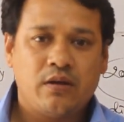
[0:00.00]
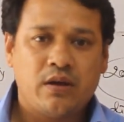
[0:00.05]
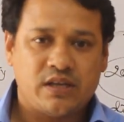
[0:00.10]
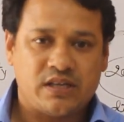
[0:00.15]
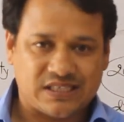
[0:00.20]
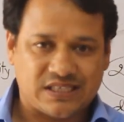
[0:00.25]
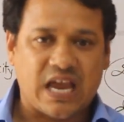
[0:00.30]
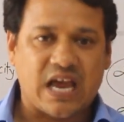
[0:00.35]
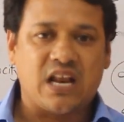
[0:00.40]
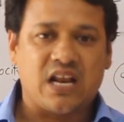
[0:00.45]

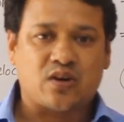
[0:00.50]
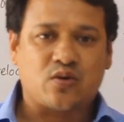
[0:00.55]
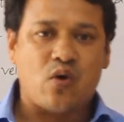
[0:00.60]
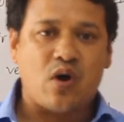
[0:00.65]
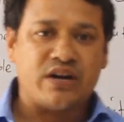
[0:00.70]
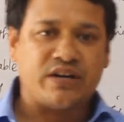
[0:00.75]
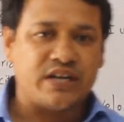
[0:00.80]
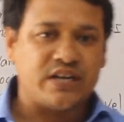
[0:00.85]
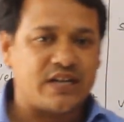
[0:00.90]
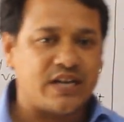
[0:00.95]
Scalar
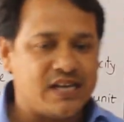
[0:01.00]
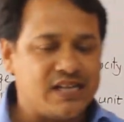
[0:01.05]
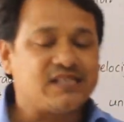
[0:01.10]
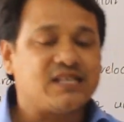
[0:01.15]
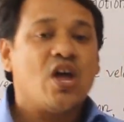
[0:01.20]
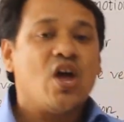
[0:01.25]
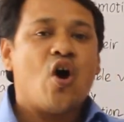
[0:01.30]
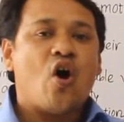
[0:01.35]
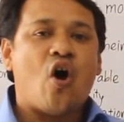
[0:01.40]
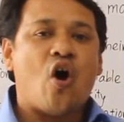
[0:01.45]
quantity is
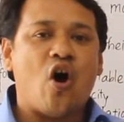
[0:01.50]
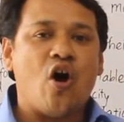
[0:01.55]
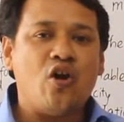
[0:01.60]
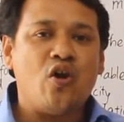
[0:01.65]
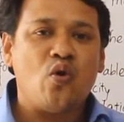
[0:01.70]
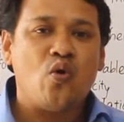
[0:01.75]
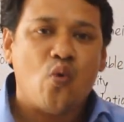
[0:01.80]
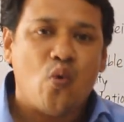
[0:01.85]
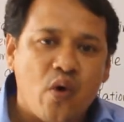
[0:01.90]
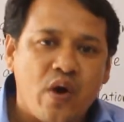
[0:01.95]

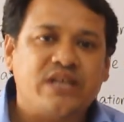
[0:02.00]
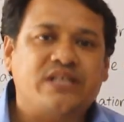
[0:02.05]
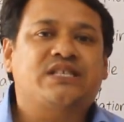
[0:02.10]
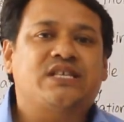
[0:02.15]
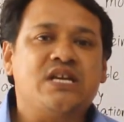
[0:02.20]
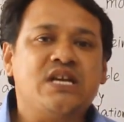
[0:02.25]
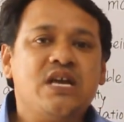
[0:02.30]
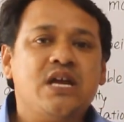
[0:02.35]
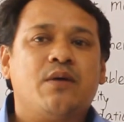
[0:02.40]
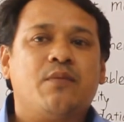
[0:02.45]

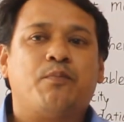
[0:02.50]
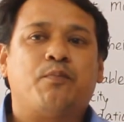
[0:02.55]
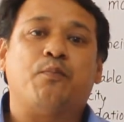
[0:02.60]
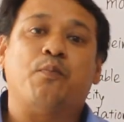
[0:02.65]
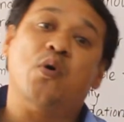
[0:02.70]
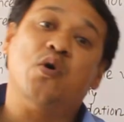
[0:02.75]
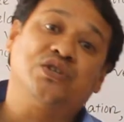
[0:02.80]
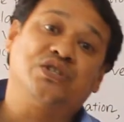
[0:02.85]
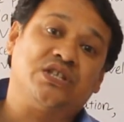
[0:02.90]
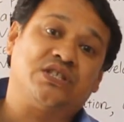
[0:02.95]
always
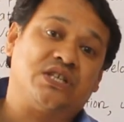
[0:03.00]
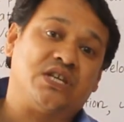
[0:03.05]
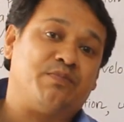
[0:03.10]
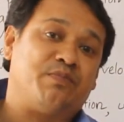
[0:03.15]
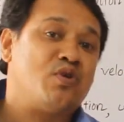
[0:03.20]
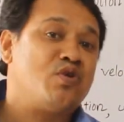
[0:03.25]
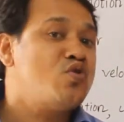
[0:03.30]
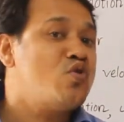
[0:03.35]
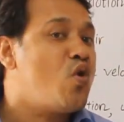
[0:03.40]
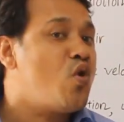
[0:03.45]

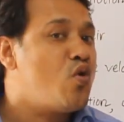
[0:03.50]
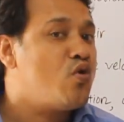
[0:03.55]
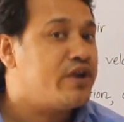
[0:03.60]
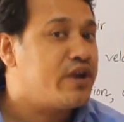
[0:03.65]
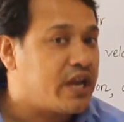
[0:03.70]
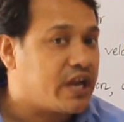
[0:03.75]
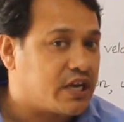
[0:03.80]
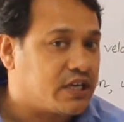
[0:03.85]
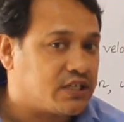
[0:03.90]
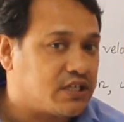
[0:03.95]
positive, no
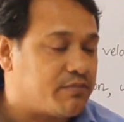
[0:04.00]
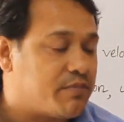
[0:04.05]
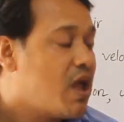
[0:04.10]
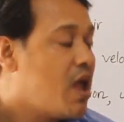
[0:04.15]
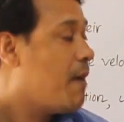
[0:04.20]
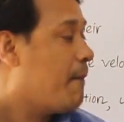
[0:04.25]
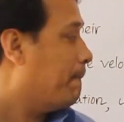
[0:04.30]
negative.